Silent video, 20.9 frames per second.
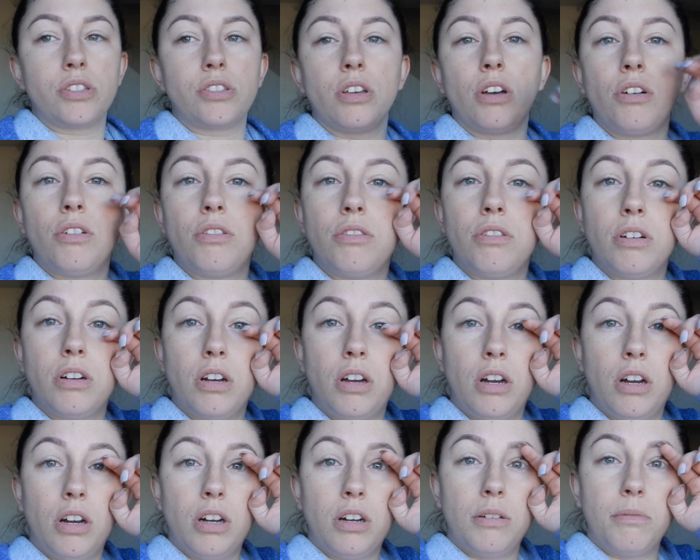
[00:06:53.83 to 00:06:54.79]
So,
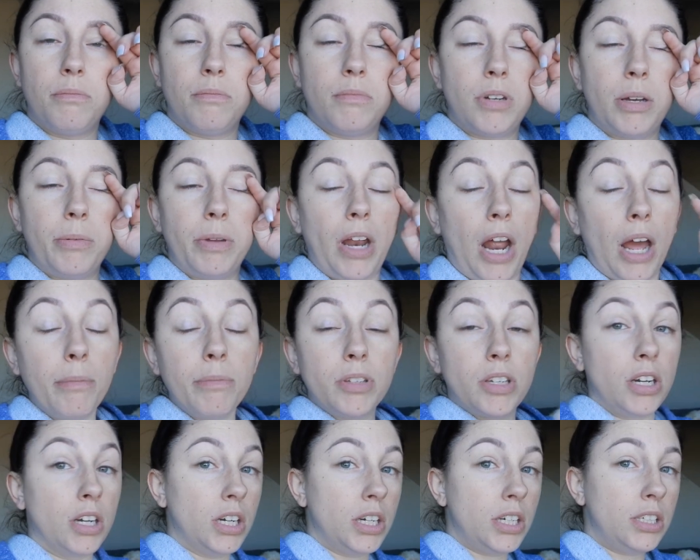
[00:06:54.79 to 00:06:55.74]
um, I mean, I'm
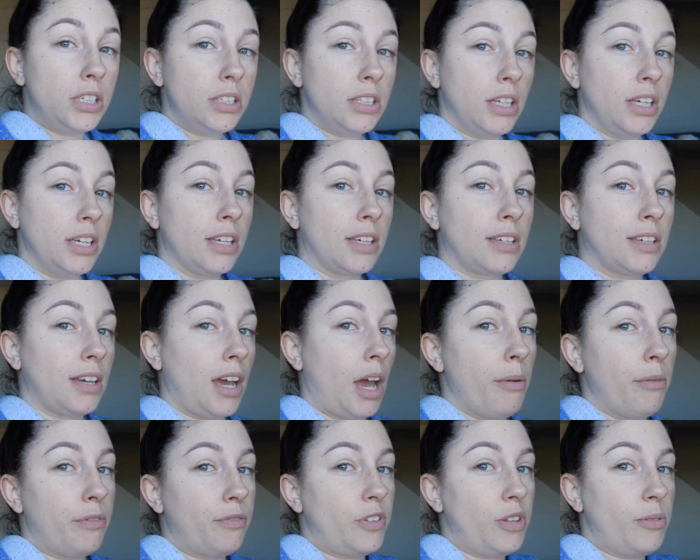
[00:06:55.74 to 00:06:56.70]
good. Like,
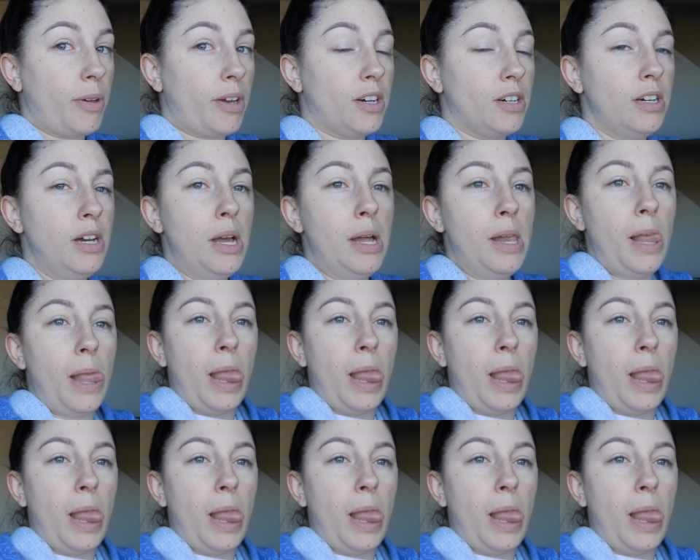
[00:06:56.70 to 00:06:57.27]
I'm a female.